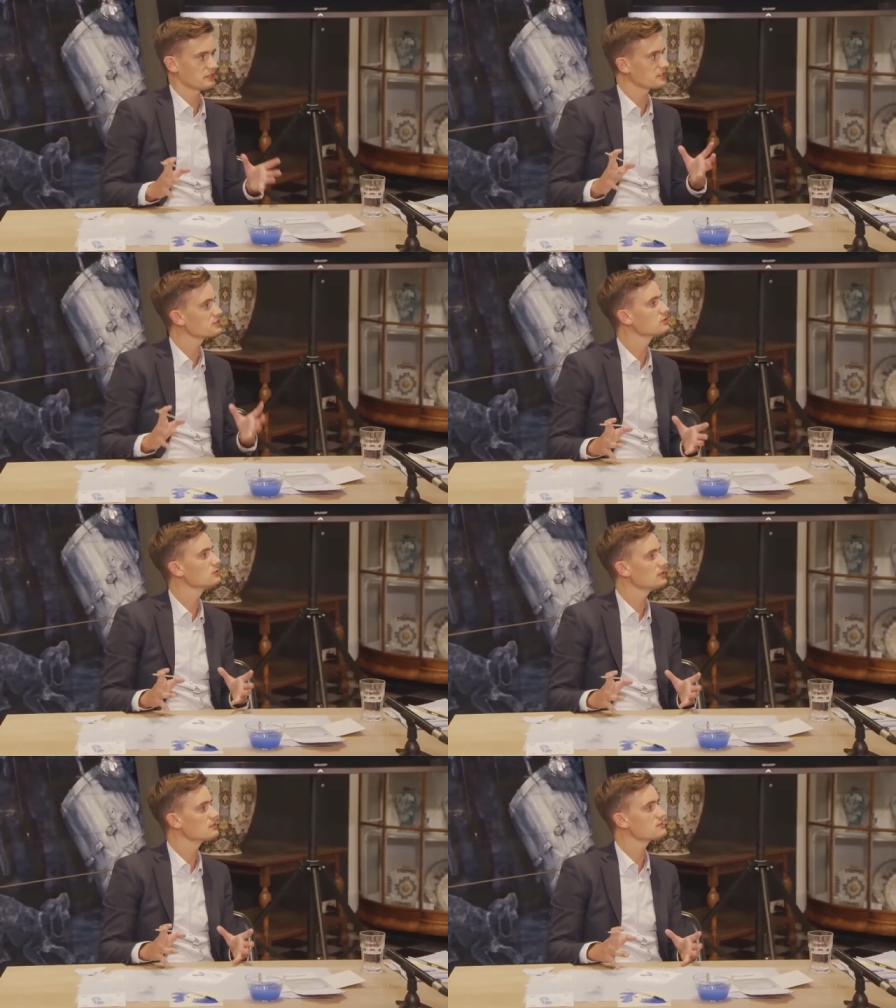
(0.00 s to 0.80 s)
traditional
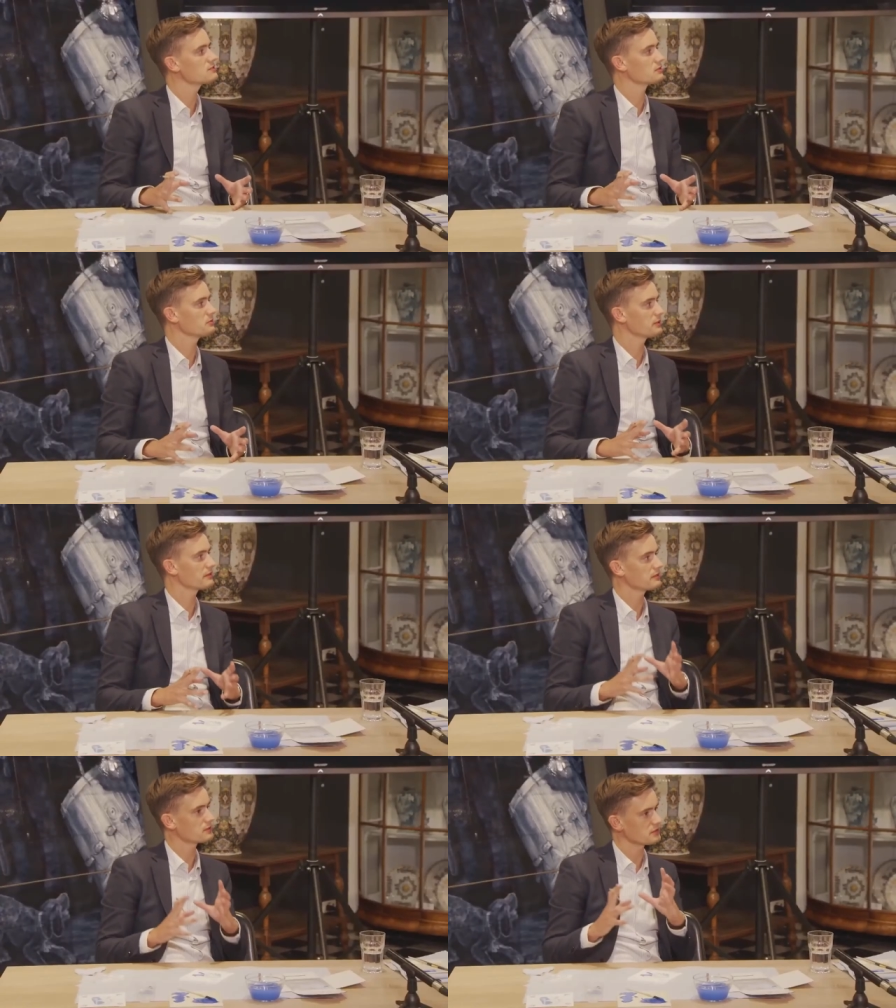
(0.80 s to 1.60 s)
ones
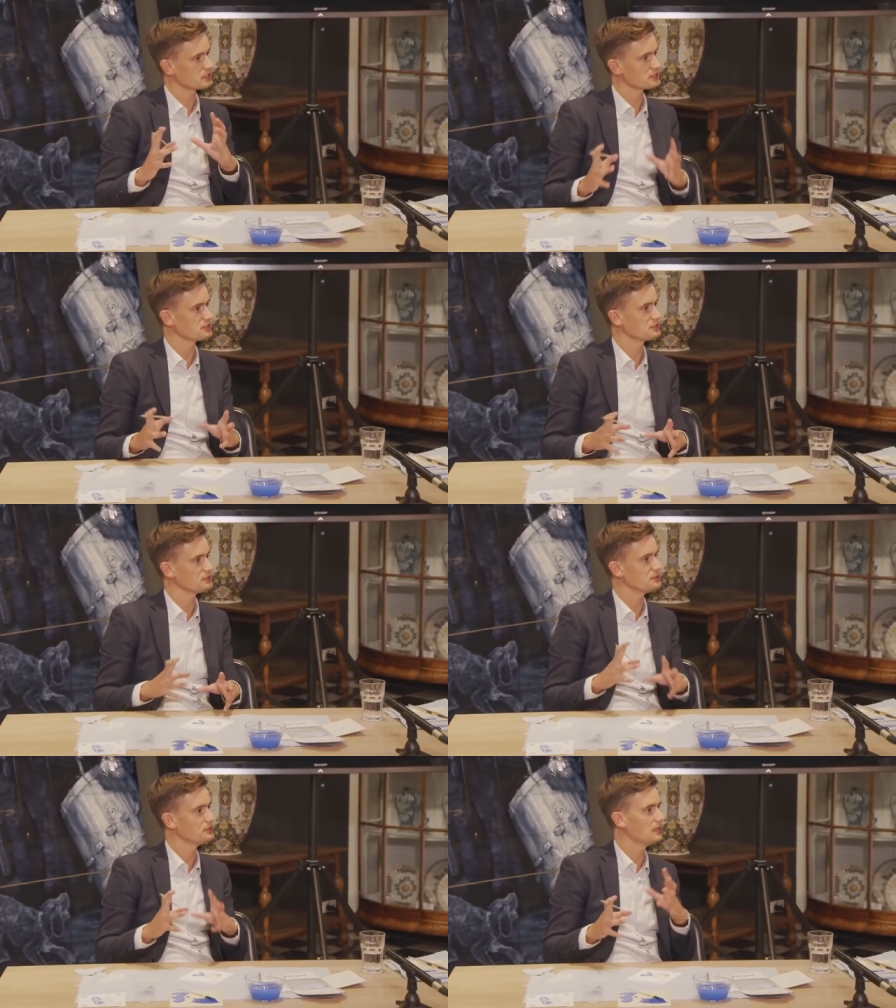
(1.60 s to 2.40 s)
with the
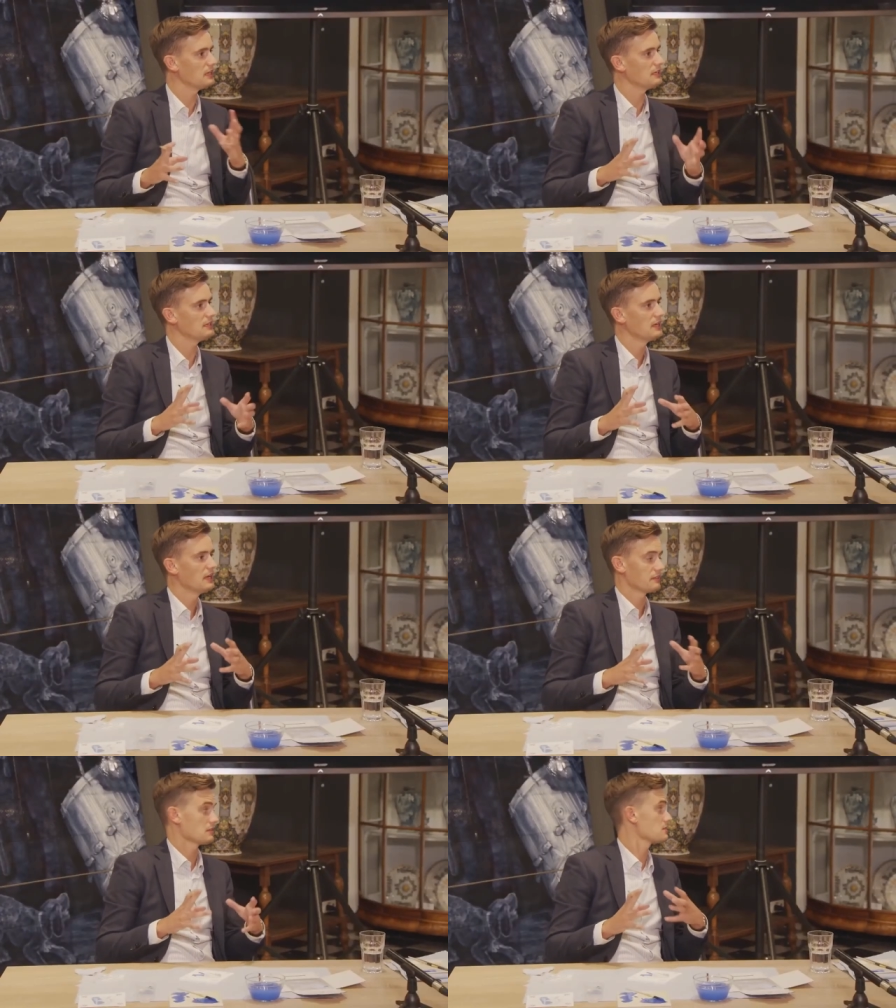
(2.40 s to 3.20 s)
traditional uh,
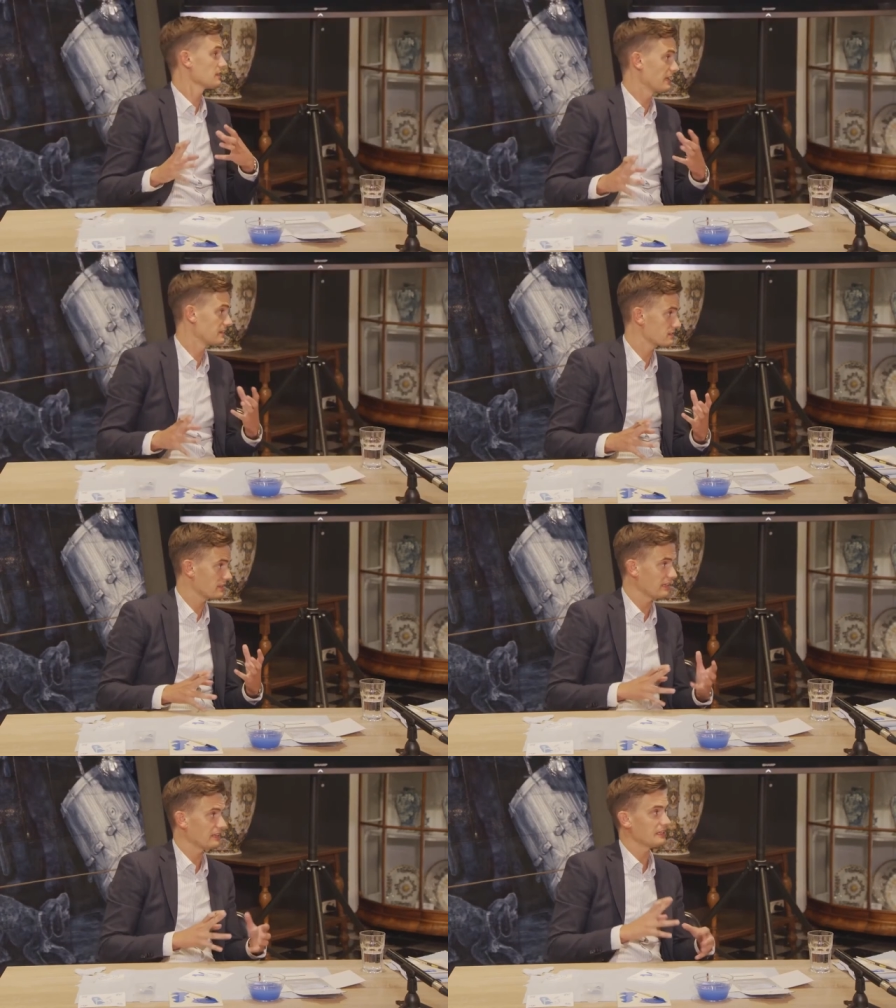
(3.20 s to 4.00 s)

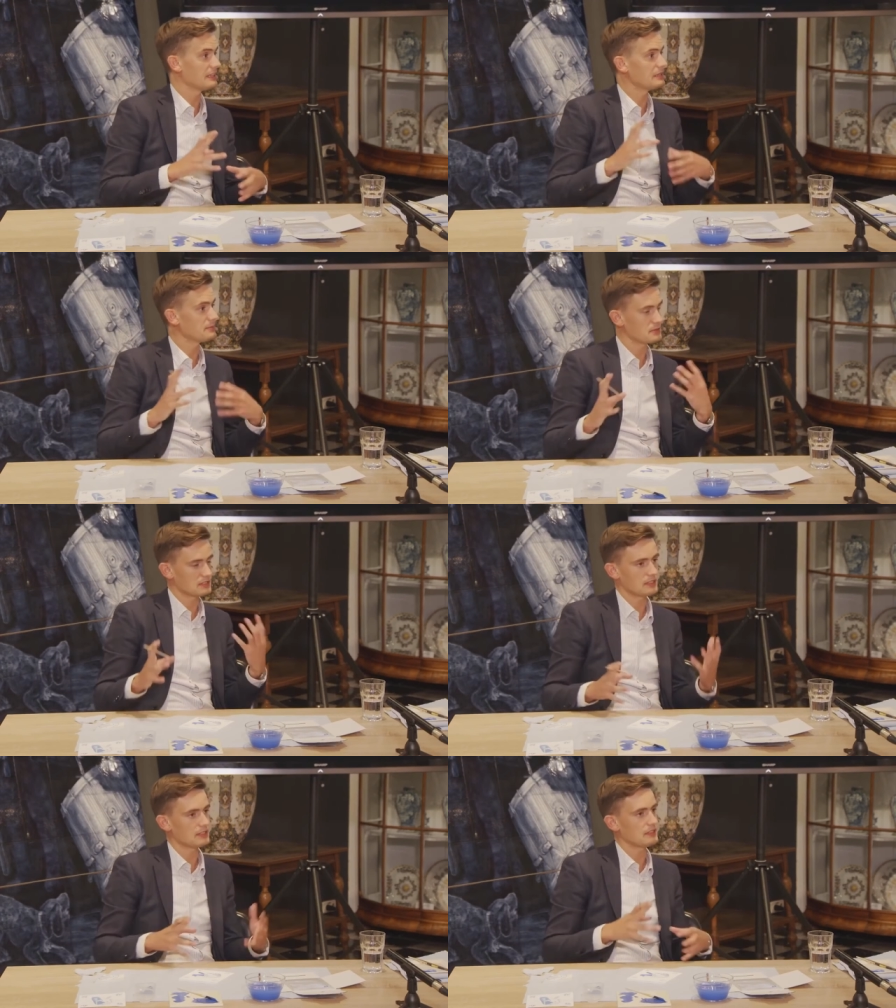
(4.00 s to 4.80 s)
landscapes,
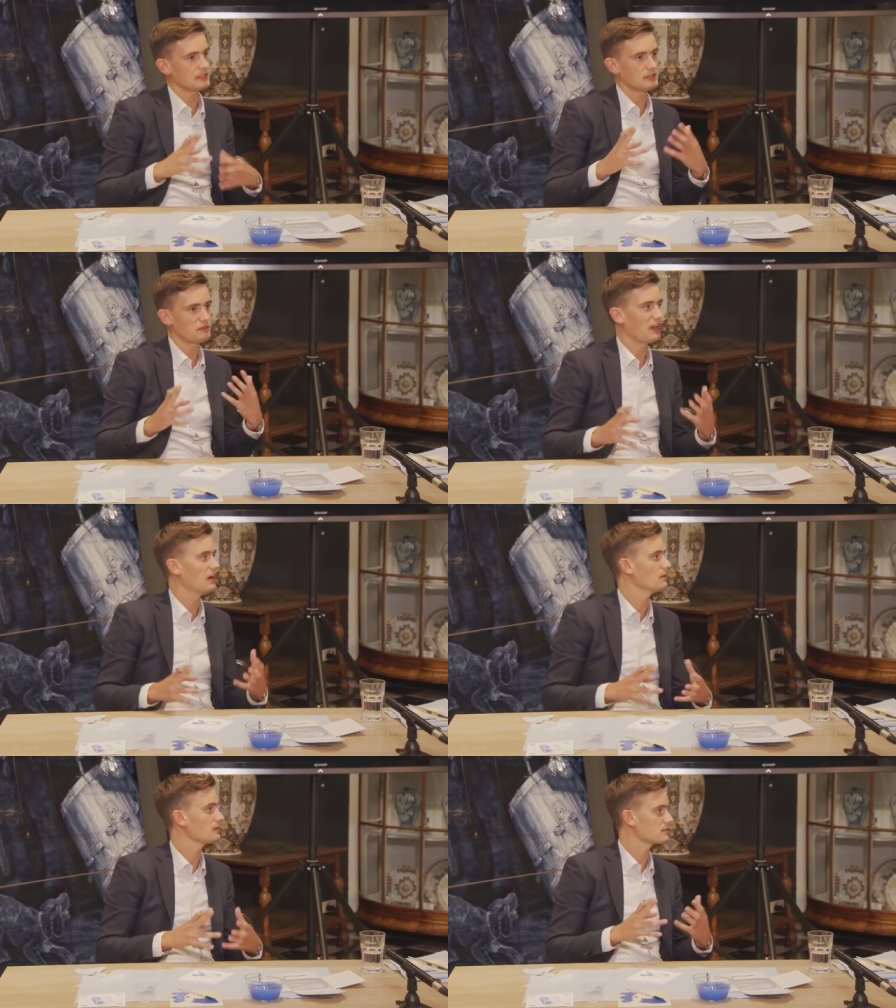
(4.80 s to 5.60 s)
uh,
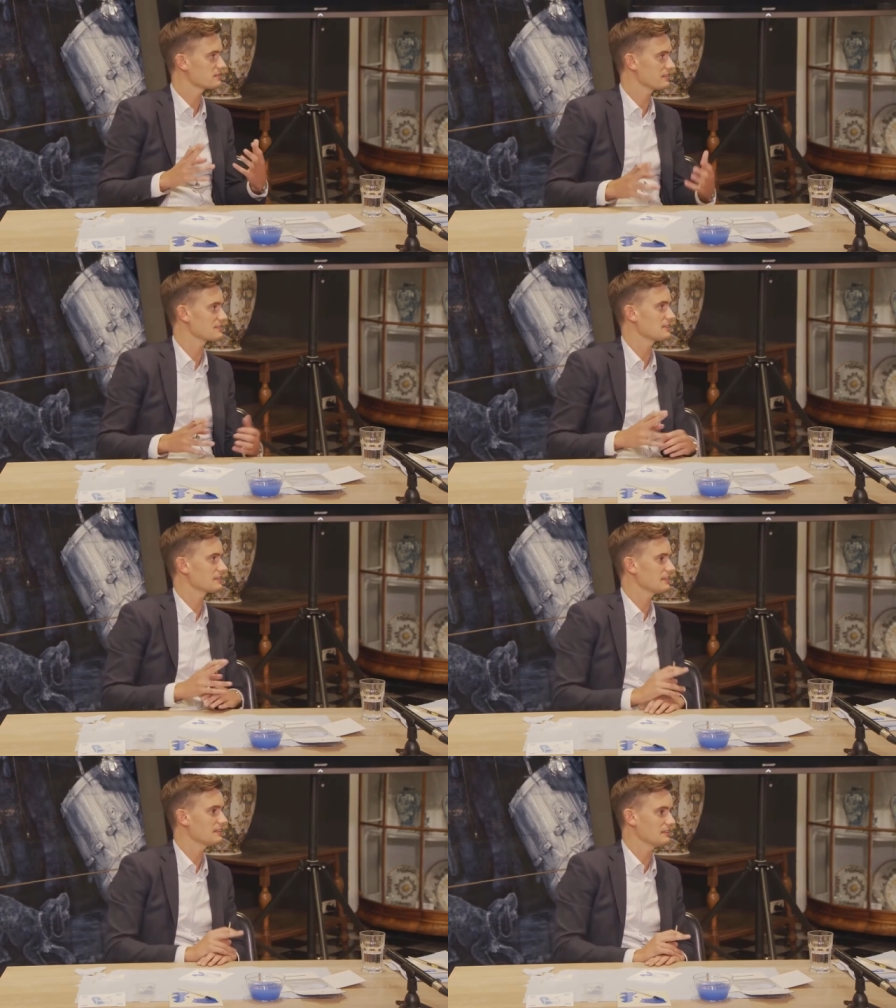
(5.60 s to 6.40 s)
flowers, things like that.